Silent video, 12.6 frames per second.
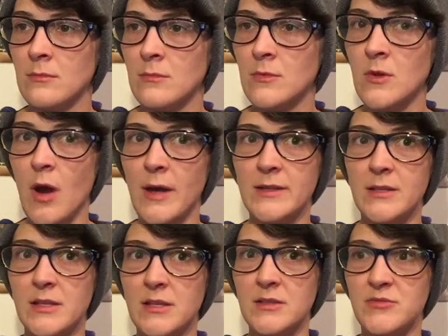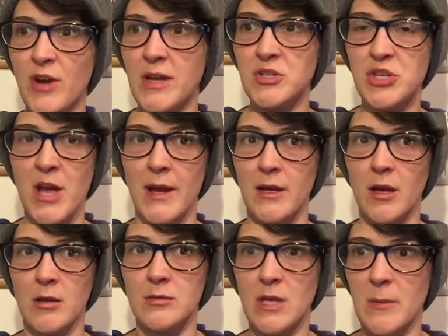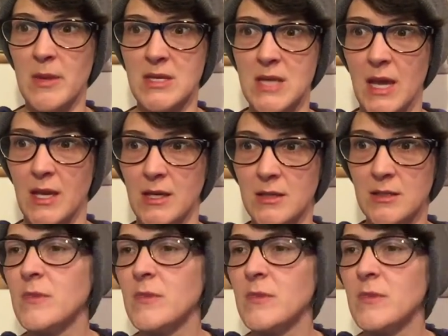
No, brain check. Give me a day.